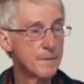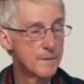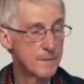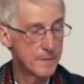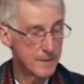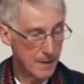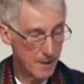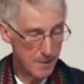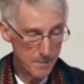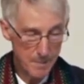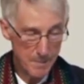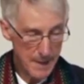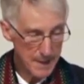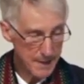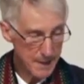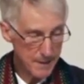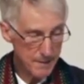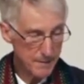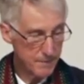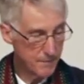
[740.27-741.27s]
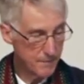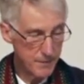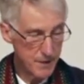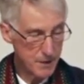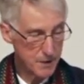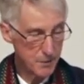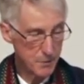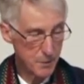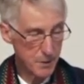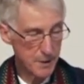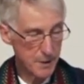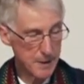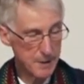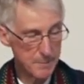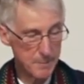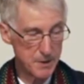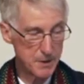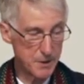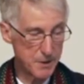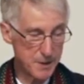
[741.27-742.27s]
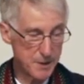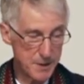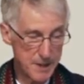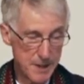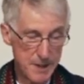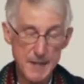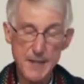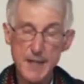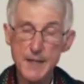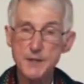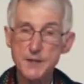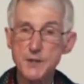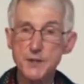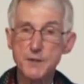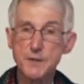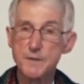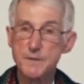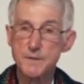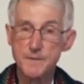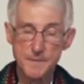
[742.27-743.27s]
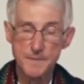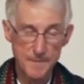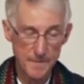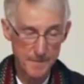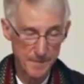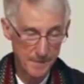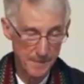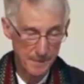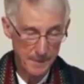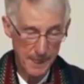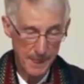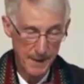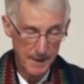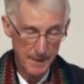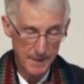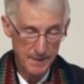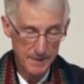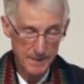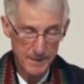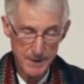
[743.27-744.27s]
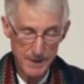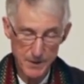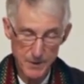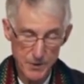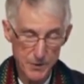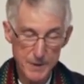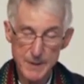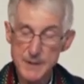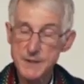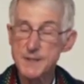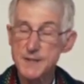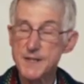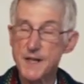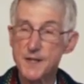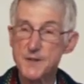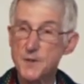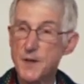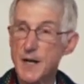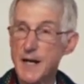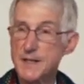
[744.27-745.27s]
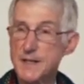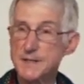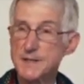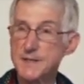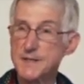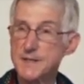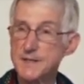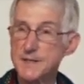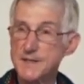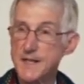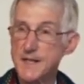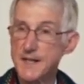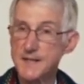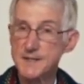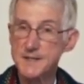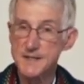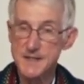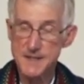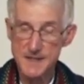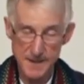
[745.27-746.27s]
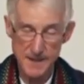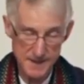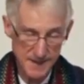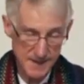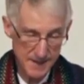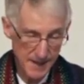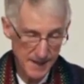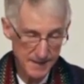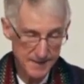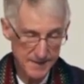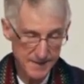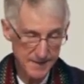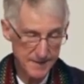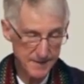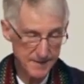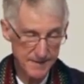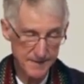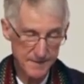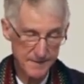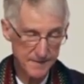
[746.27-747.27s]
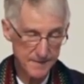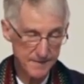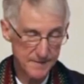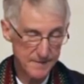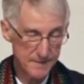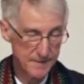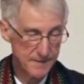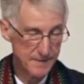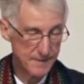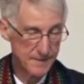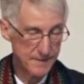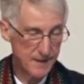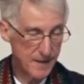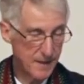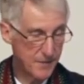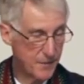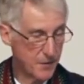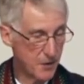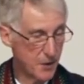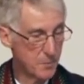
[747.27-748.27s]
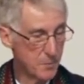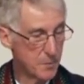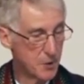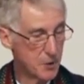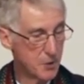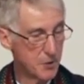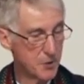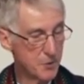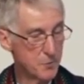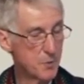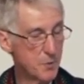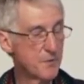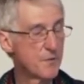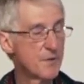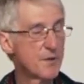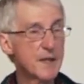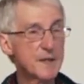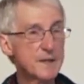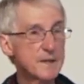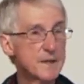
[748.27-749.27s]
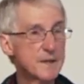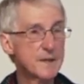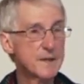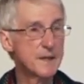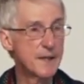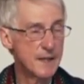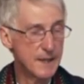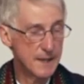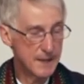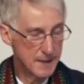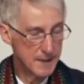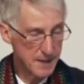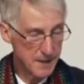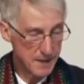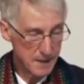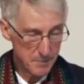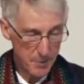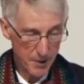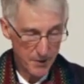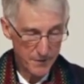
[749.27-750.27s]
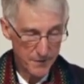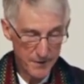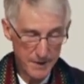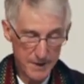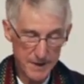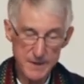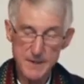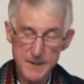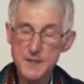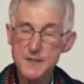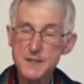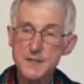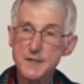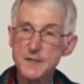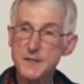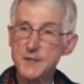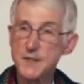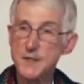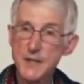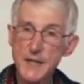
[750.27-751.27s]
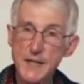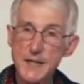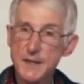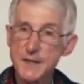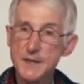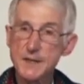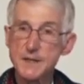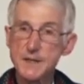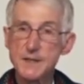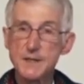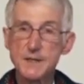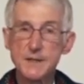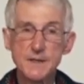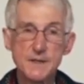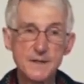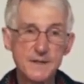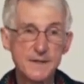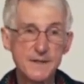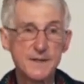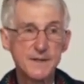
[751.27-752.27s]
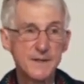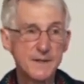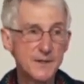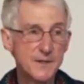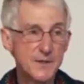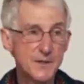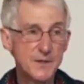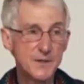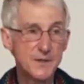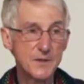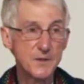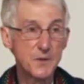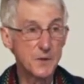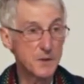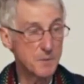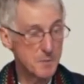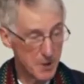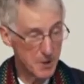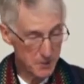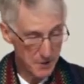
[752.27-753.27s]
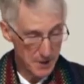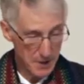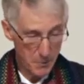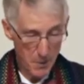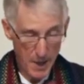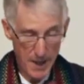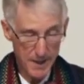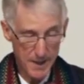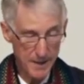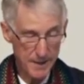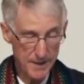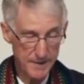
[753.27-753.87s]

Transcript: There are many visual images in nature, including sunrises and sunsets, a full moon reflected in a perfectly still lake, or the Milky Way.